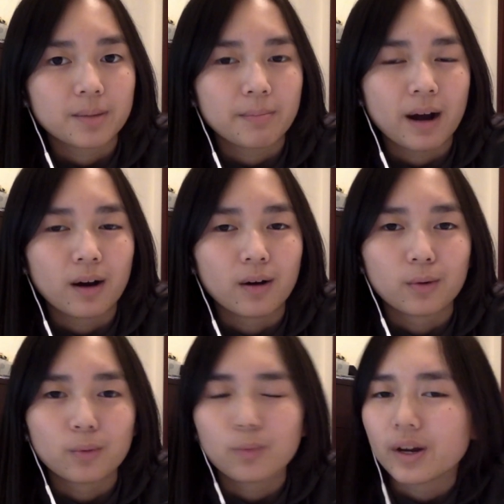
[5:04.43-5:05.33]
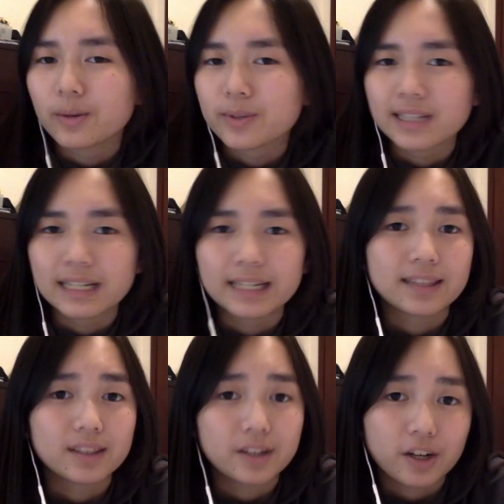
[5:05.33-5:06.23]
about what it was like
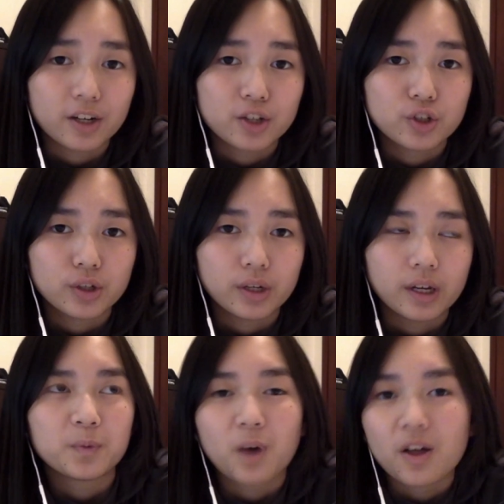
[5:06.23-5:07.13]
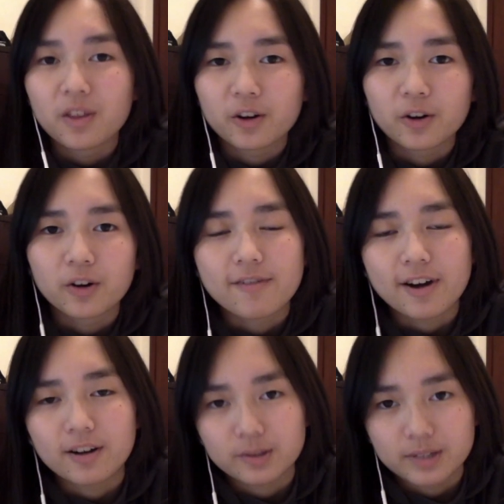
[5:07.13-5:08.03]
in their country while the
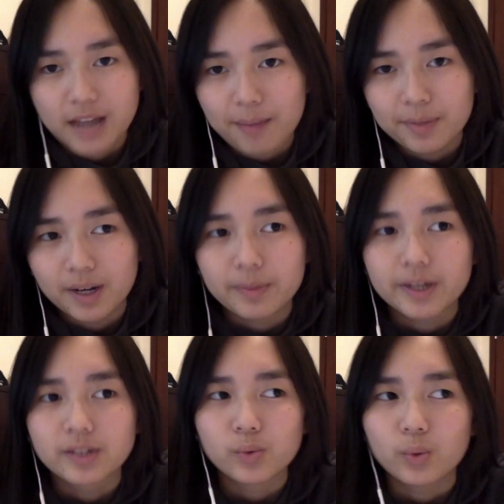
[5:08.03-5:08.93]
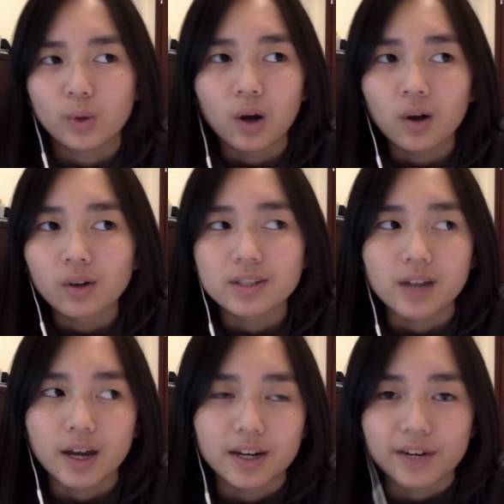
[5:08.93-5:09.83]
coronavirus was happening because we were all
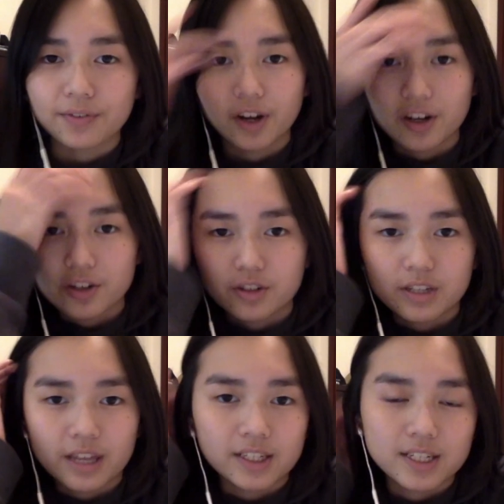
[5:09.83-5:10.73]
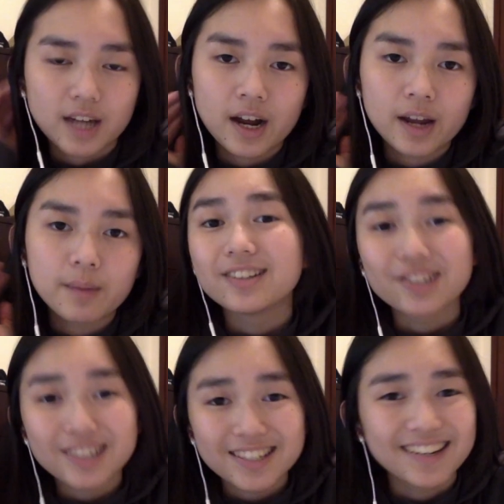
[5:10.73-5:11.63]
stuck in different countries at the time.
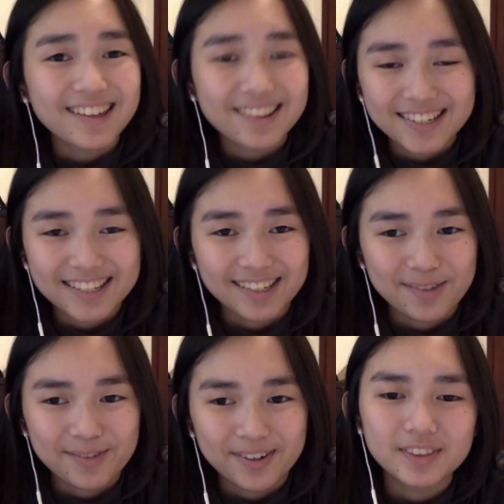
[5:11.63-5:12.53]
Just another disclaimer,